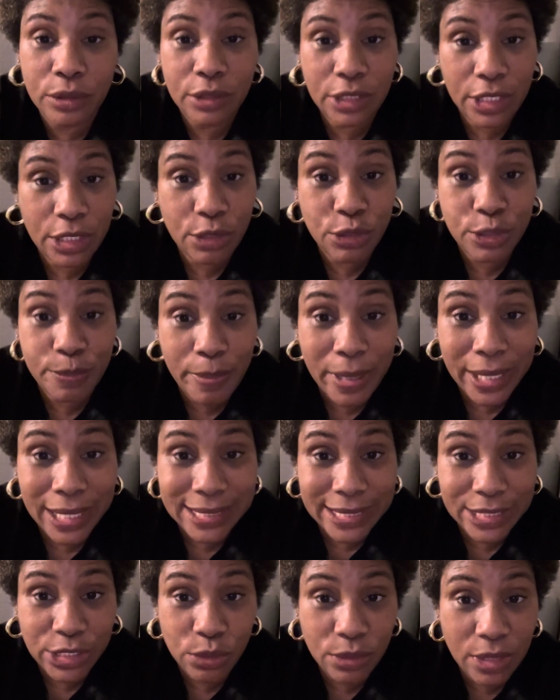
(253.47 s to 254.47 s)
Those buckets
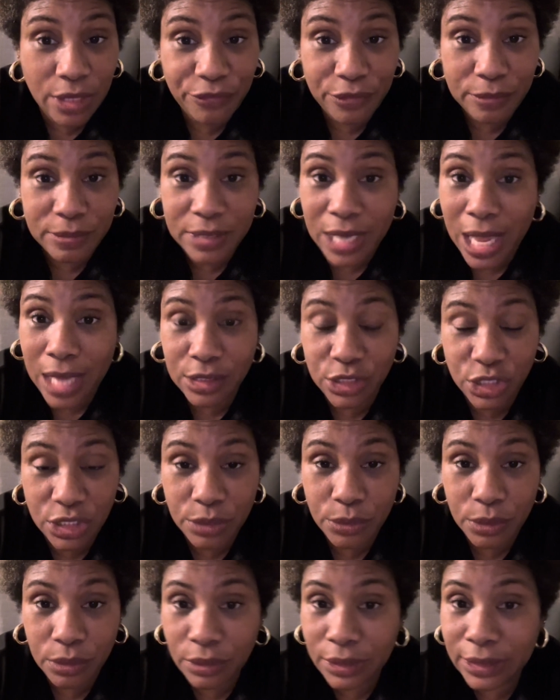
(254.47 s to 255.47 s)
that you get from Dollar
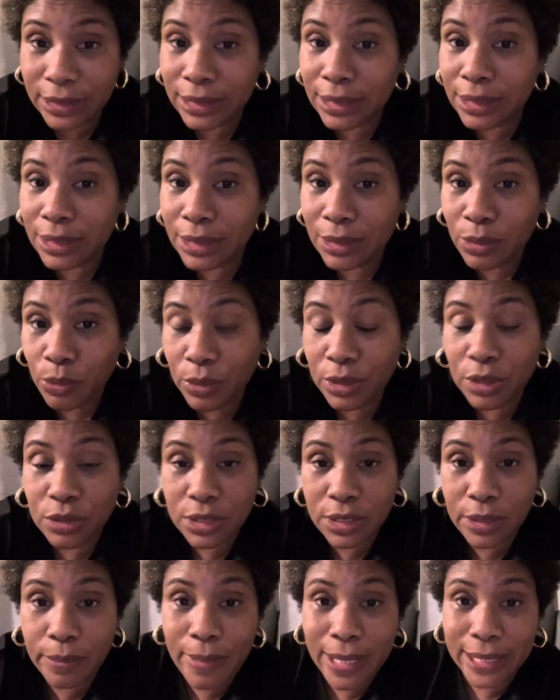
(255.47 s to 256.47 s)
General, one of those
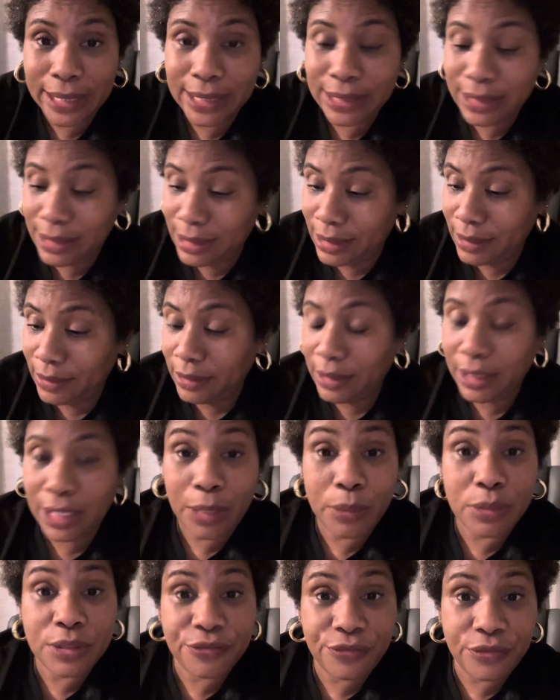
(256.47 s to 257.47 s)
little buckets, it
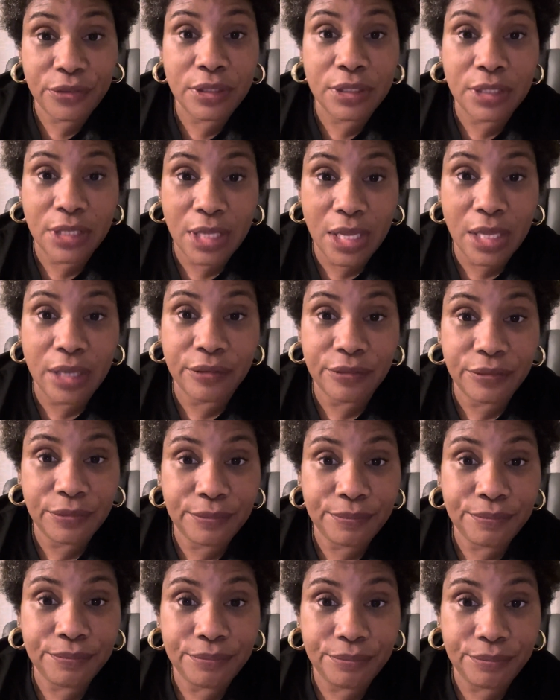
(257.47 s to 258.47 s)
was full of
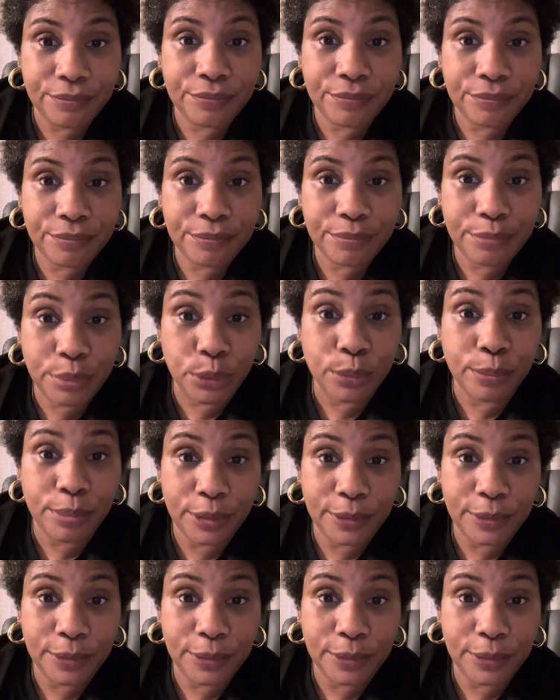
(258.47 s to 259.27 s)
poop.